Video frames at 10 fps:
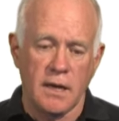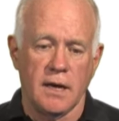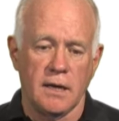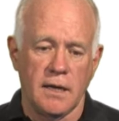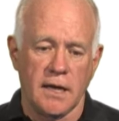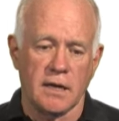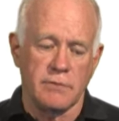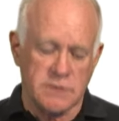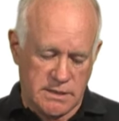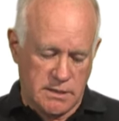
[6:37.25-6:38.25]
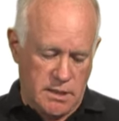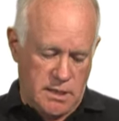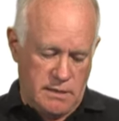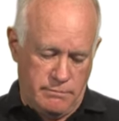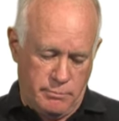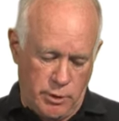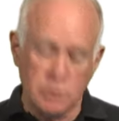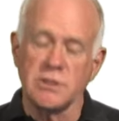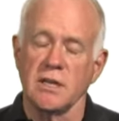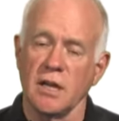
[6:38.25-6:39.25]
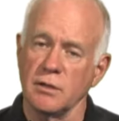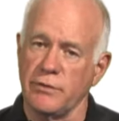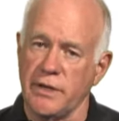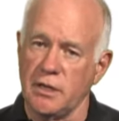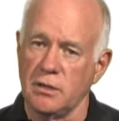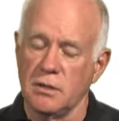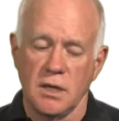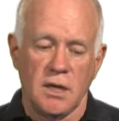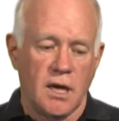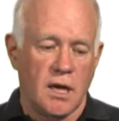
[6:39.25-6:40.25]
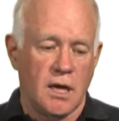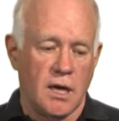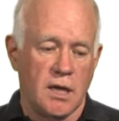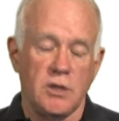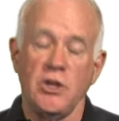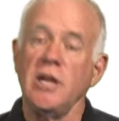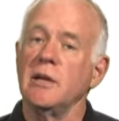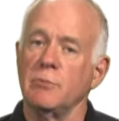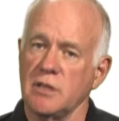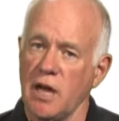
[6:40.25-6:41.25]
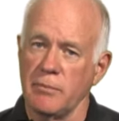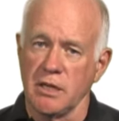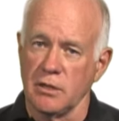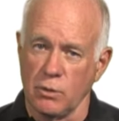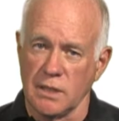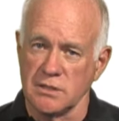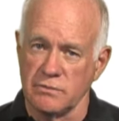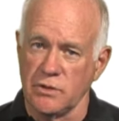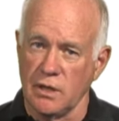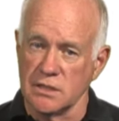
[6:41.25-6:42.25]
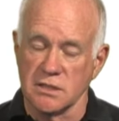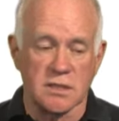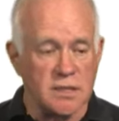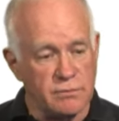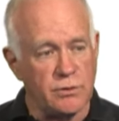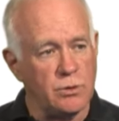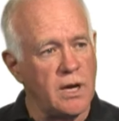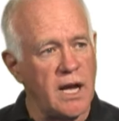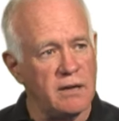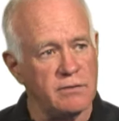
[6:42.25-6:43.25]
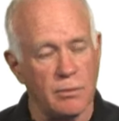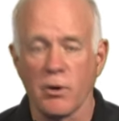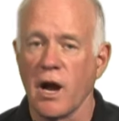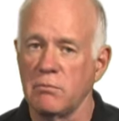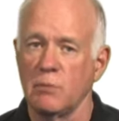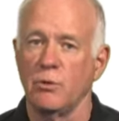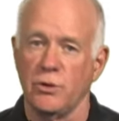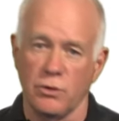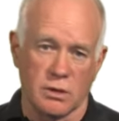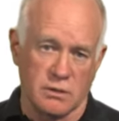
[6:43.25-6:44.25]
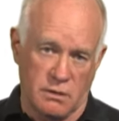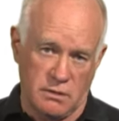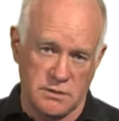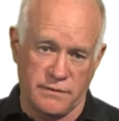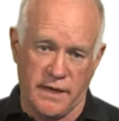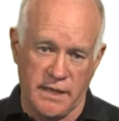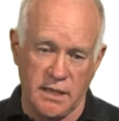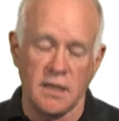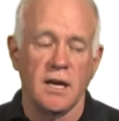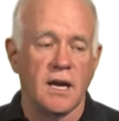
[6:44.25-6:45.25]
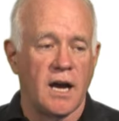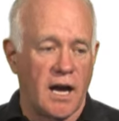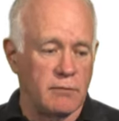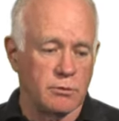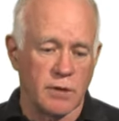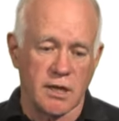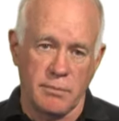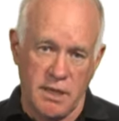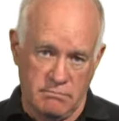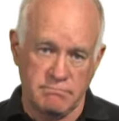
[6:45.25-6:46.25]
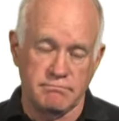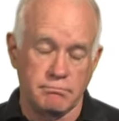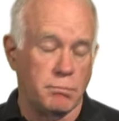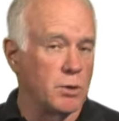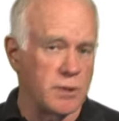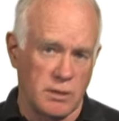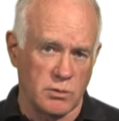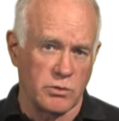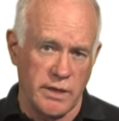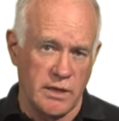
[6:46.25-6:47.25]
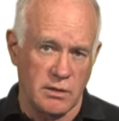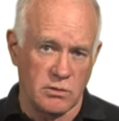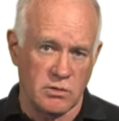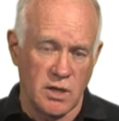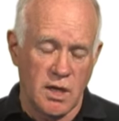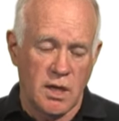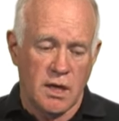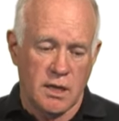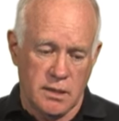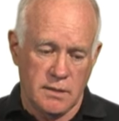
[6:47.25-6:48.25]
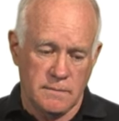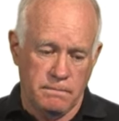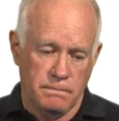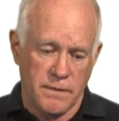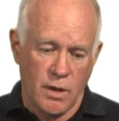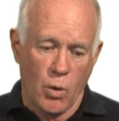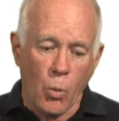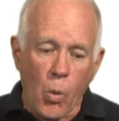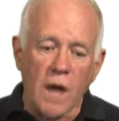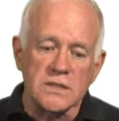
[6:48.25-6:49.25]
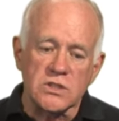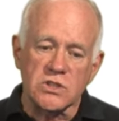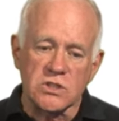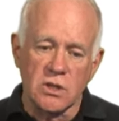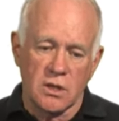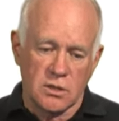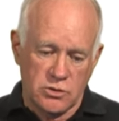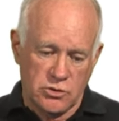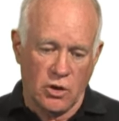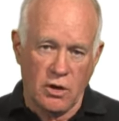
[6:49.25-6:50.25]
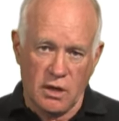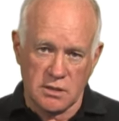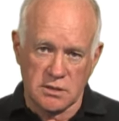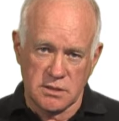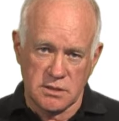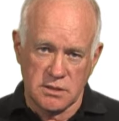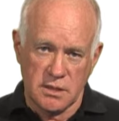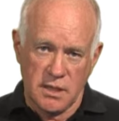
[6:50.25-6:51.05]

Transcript: Uh, and, I've, and I've produced another video on dealing with dominant and aggressive dogs. If you have a problem with your dogs fighting, I would recommend both of those videos. Um, once dogs